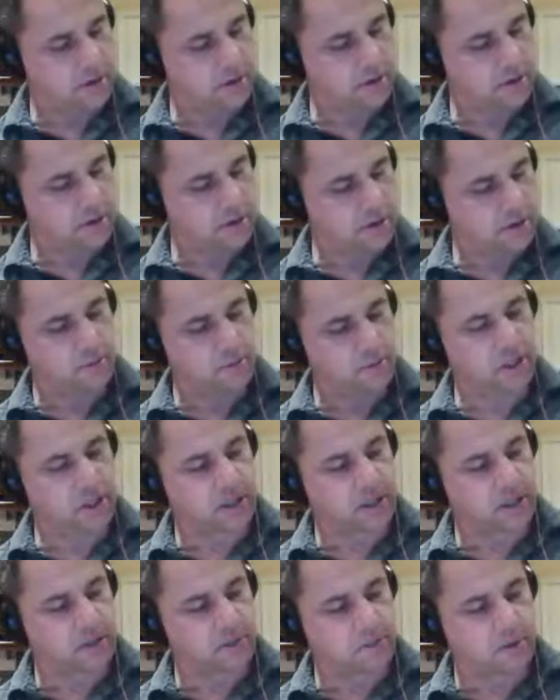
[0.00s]
All right,
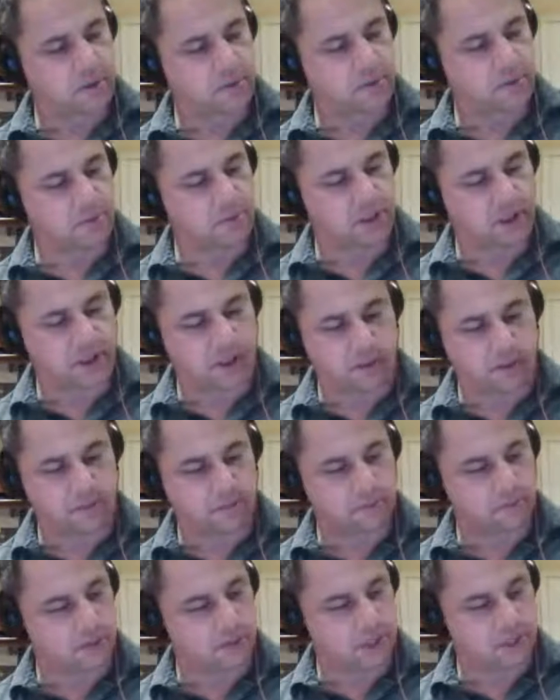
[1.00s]
I'm gonna look
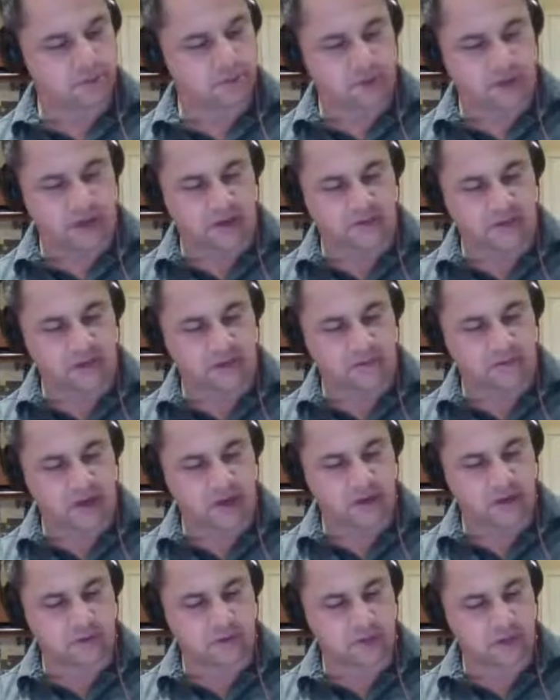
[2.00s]
up customer
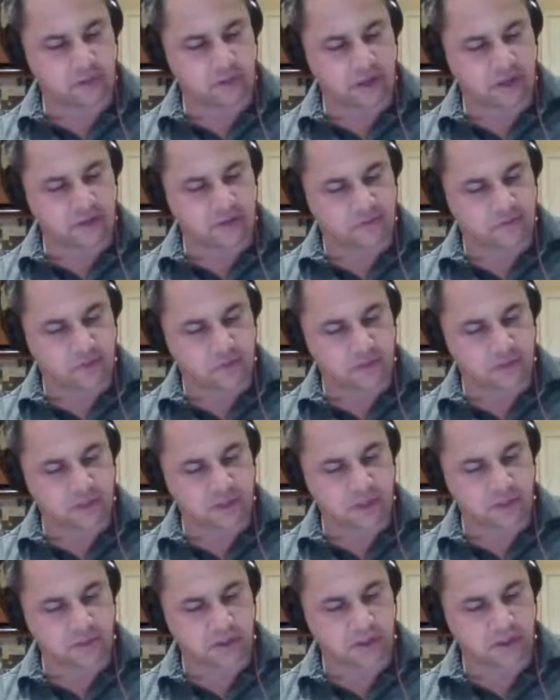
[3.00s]
lifetime value and see what other
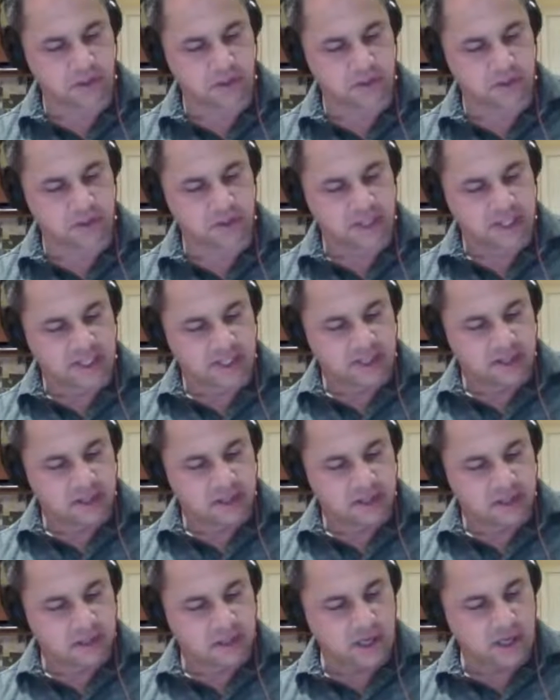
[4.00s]
formulas come in, because
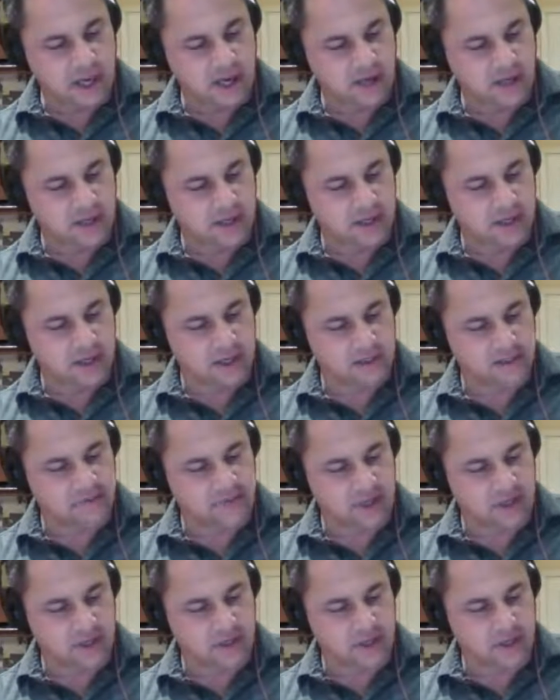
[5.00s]
in his
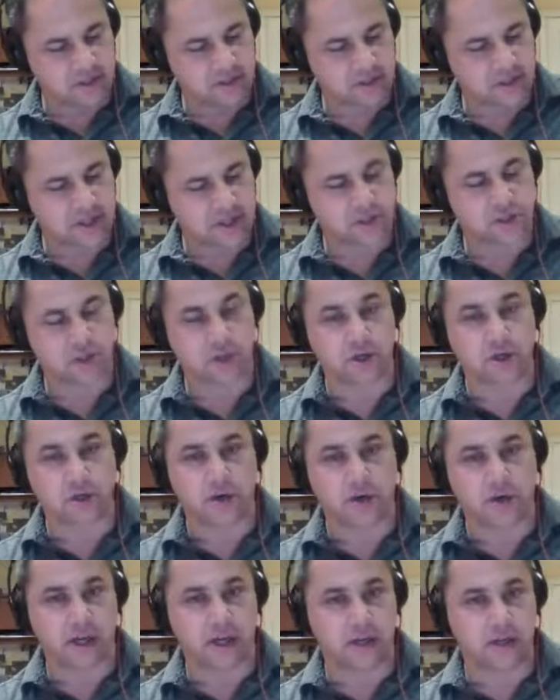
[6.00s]
video he just said churn
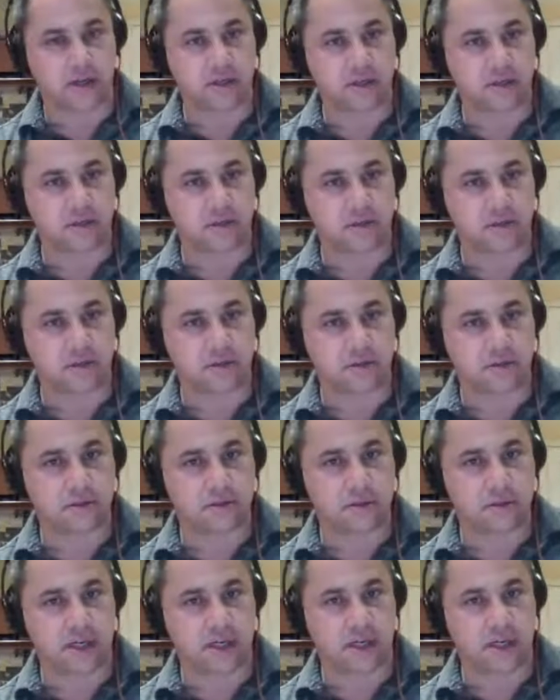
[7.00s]
rate.
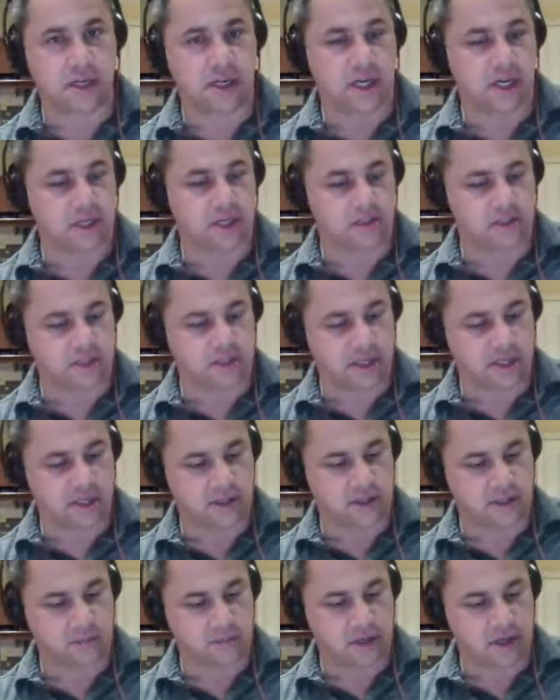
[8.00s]
He
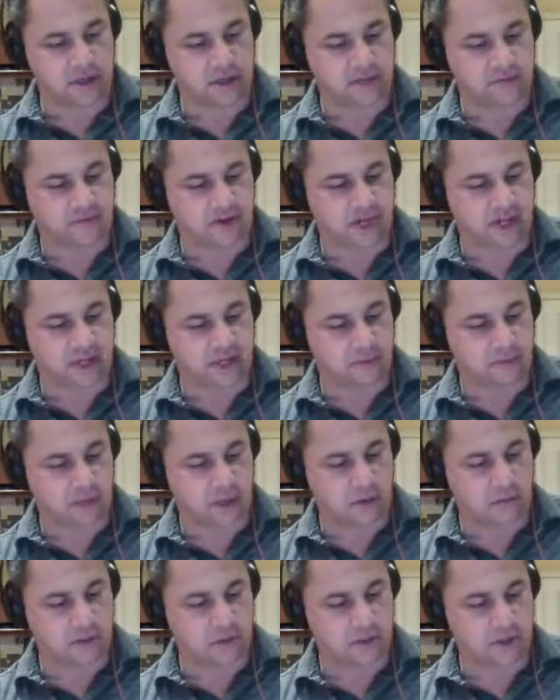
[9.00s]
didn't say anything about
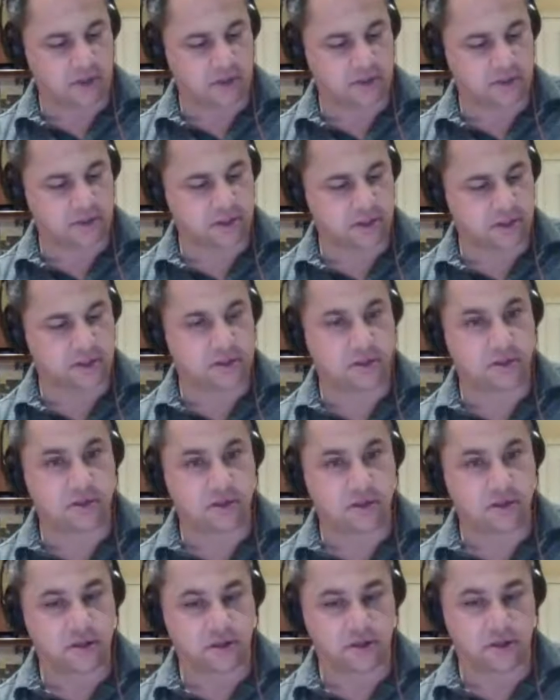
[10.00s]
dividing it by 1. He just said
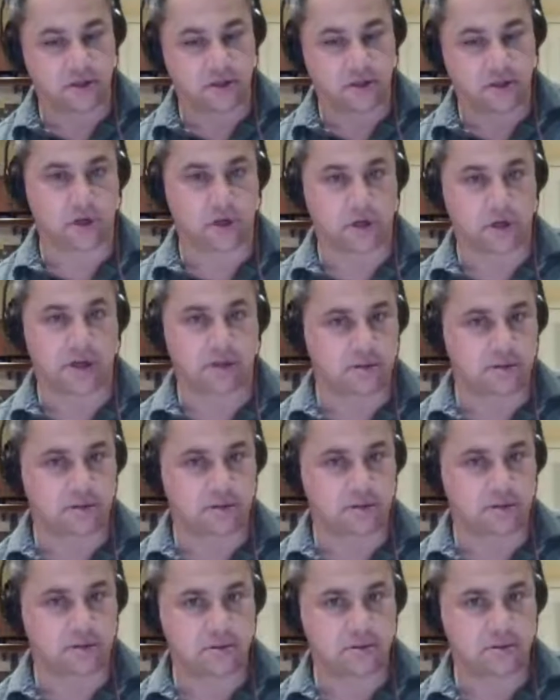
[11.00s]
your churn
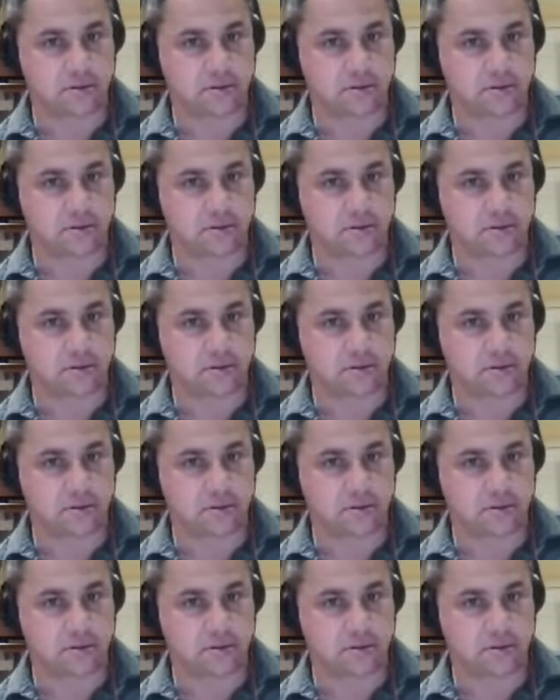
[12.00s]
rate's